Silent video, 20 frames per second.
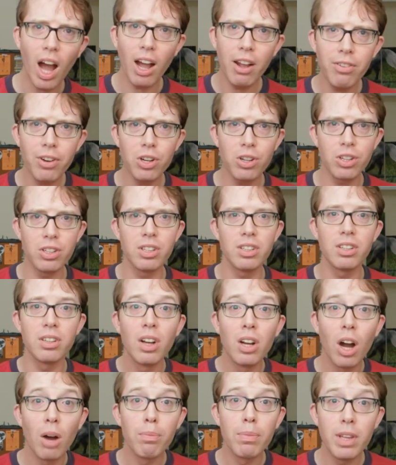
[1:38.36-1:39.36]
I've heard
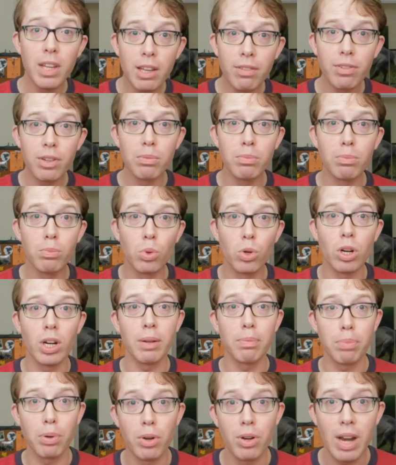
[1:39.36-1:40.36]
even
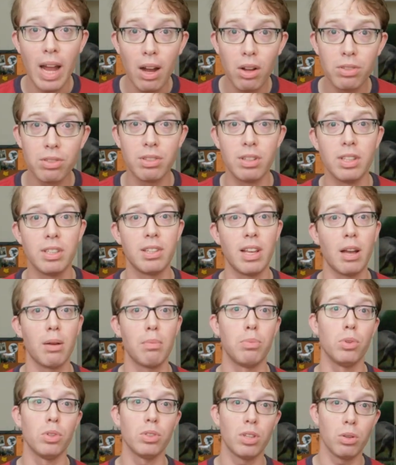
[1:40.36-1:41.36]
more pronounced
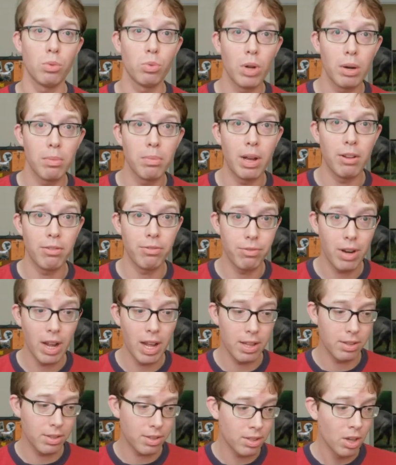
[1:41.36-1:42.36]
examples. Like one of my
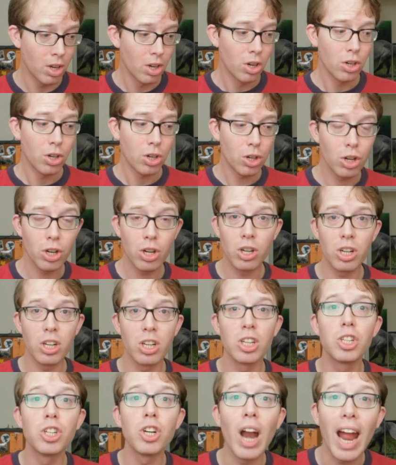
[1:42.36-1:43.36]
friends her
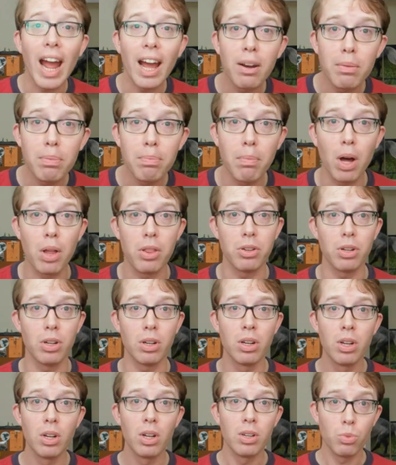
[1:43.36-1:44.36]

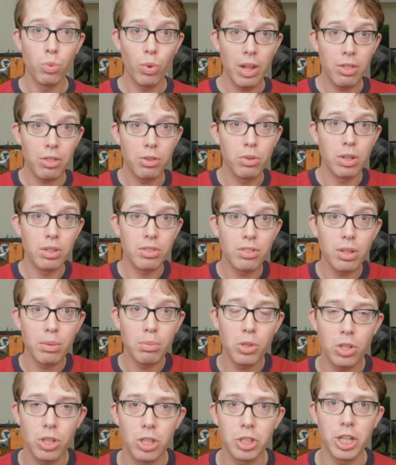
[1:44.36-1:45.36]
grandmother went through a
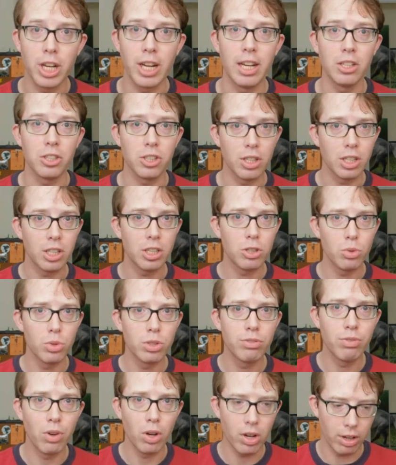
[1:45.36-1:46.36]
similar change. Like she
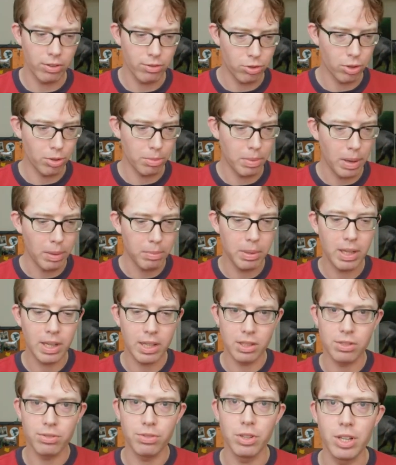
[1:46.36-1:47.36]
was voting for
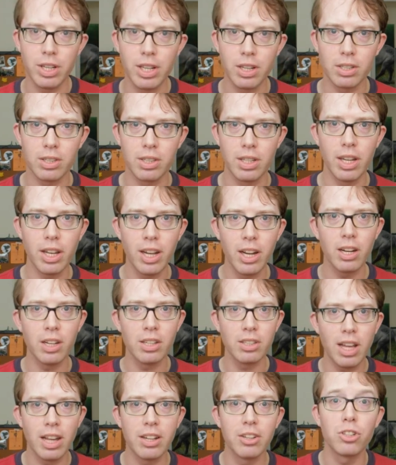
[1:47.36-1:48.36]
Republicans for years and
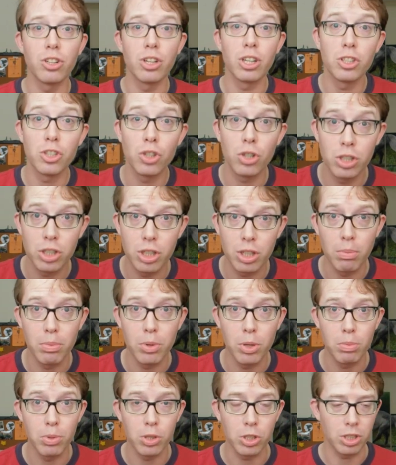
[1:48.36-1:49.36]
years, and during George
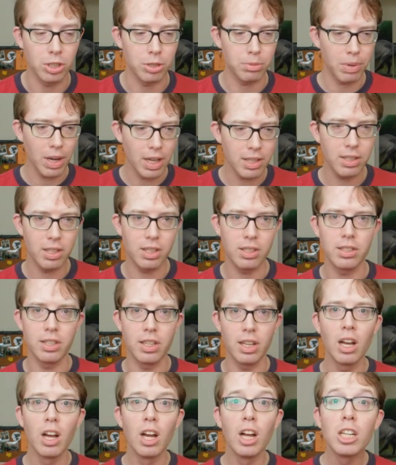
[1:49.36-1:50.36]
W. Bush's
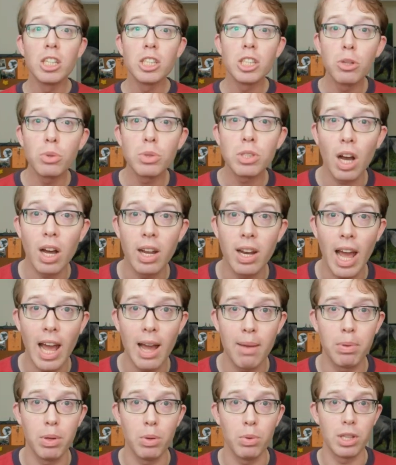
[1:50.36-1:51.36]
presidency, she was
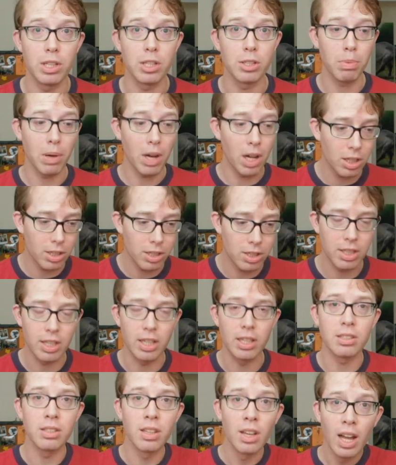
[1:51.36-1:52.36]
unhappy with his
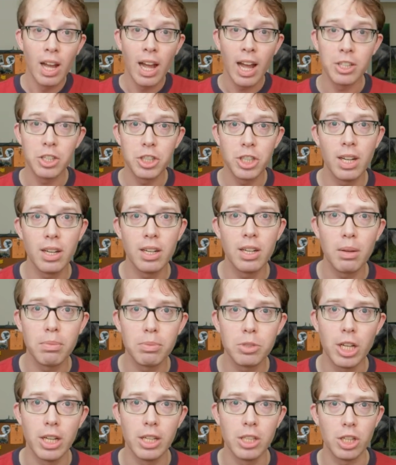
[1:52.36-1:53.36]
policies, and she ended
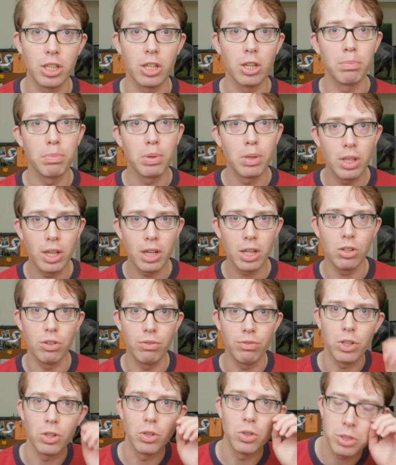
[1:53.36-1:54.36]
up changing her
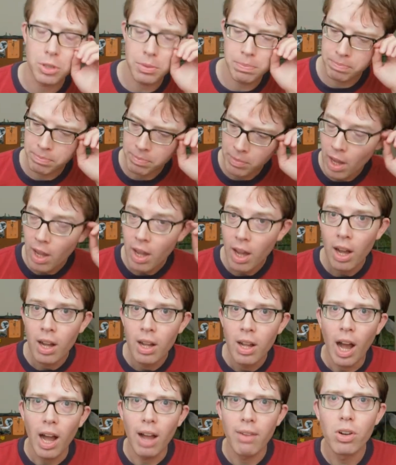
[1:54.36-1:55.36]
political views.
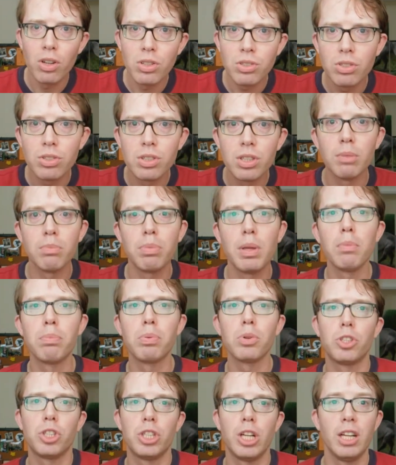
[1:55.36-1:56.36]
I've also seen
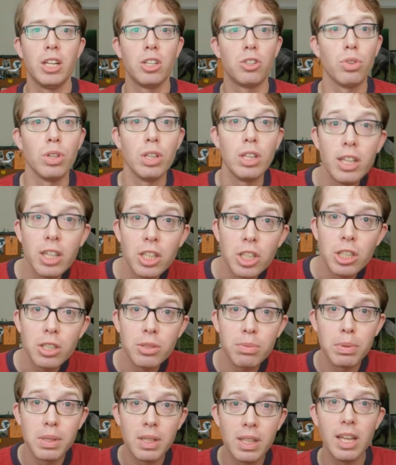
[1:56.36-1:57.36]
people change
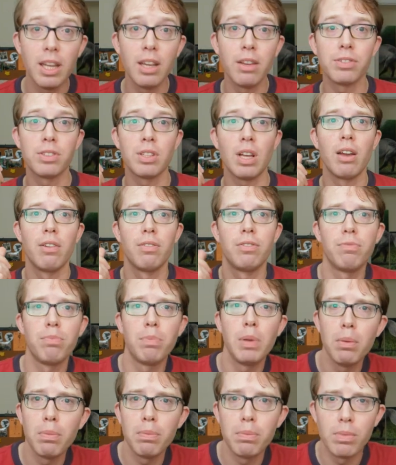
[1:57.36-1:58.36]
religious beliefs. I've
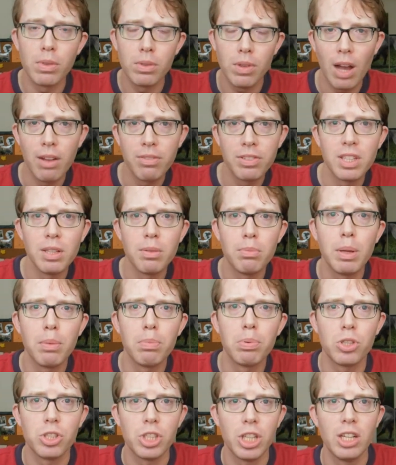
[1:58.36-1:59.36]
I've seen
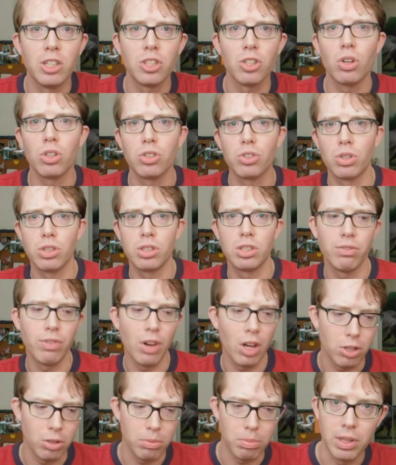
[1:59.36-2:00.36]
people change all sorts
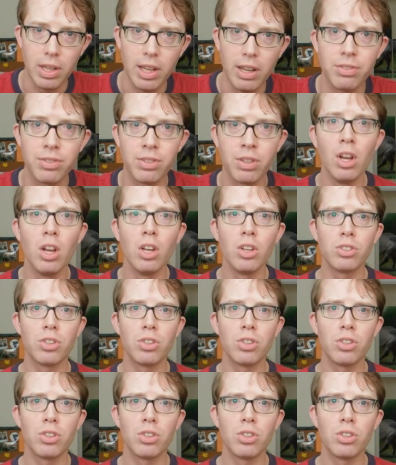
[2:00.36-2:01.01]
of other beliefs.